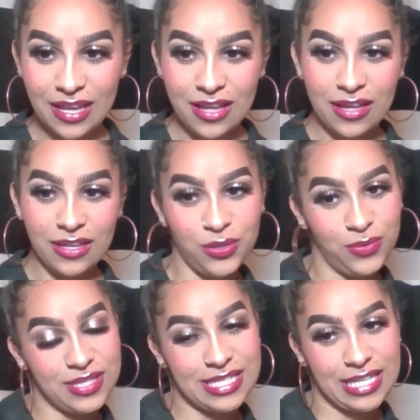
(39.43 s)
you will
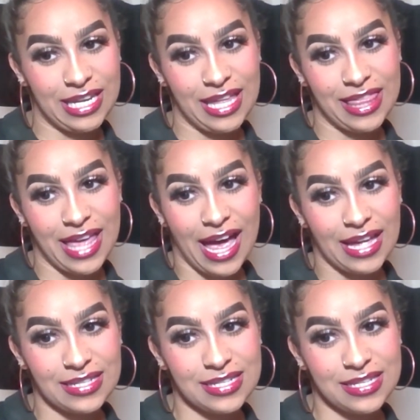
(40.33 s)
see
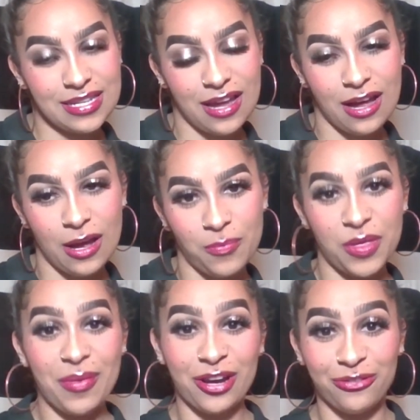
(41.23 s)
that um, the
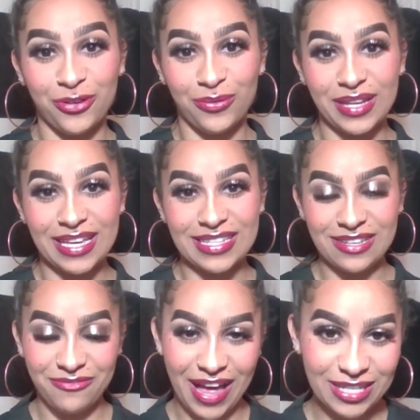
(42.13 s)
microphone is
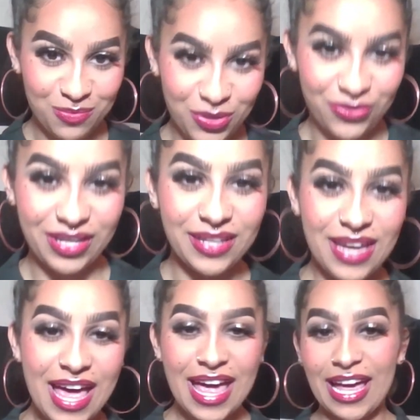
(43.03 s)
in fact muted.
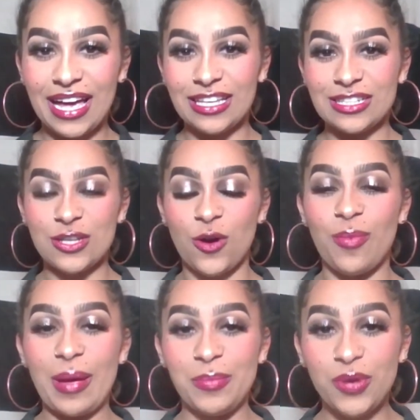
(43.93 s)
And so
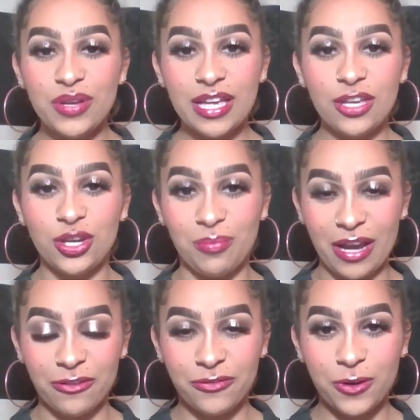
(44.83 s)
by muting your
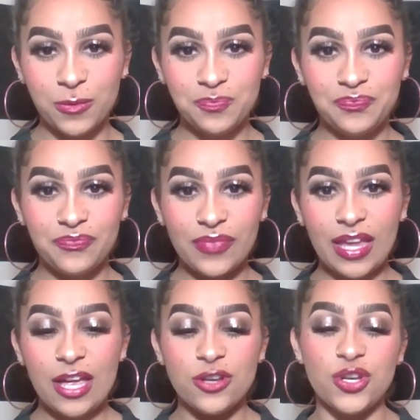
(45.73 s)
microphone,
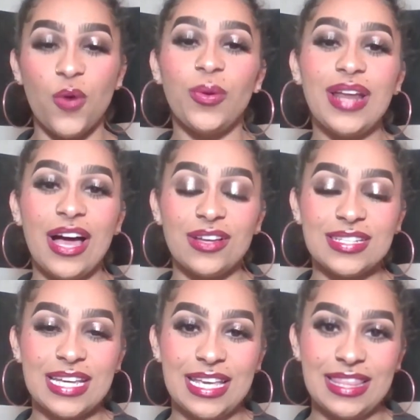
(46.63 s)
no one else
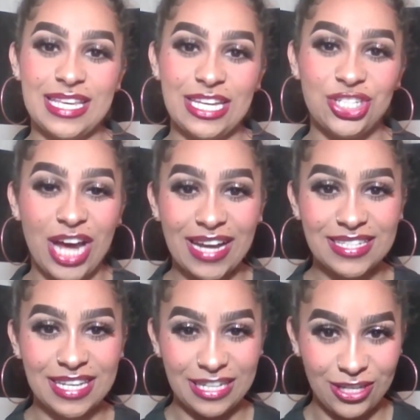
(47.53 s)
in the chat
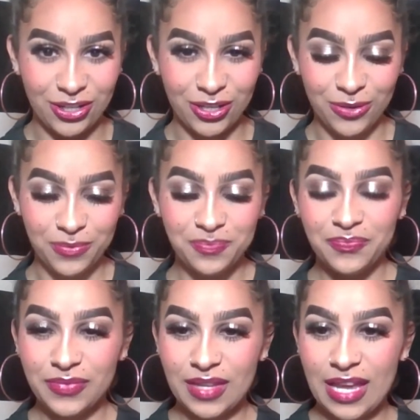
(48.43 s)
can hear you.
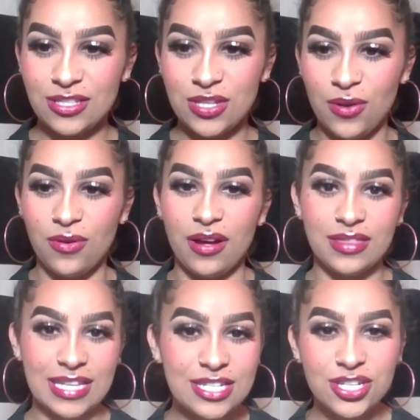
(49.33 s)
And so
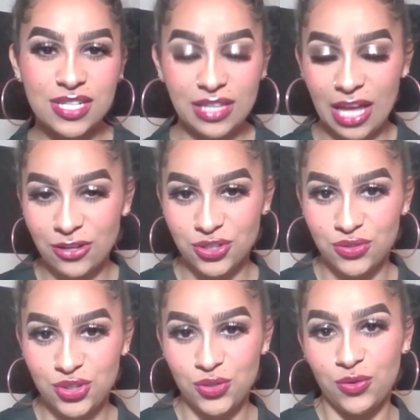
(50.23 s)
this just allows you
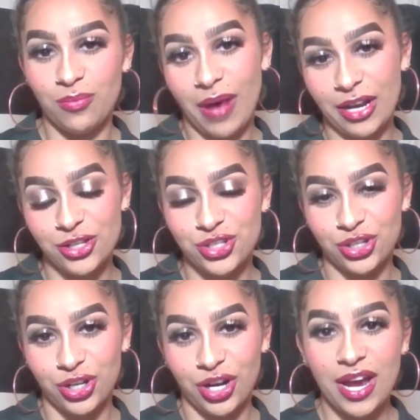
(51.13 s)
to
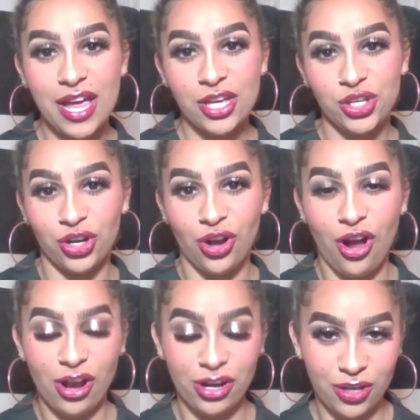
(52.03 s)
monitor your
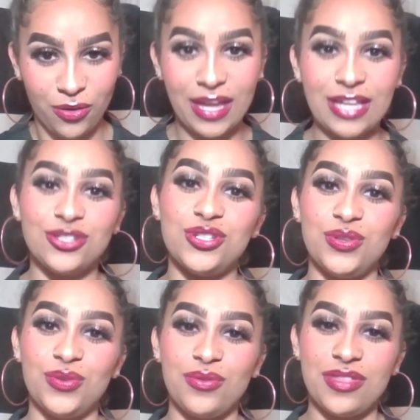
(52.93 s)
audio
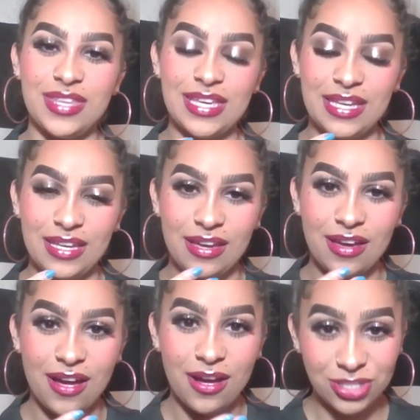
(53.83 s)
into the
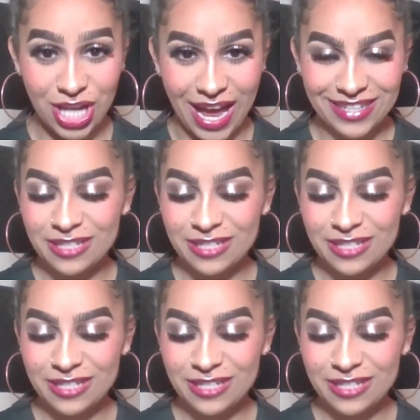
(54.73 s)
uh, chat.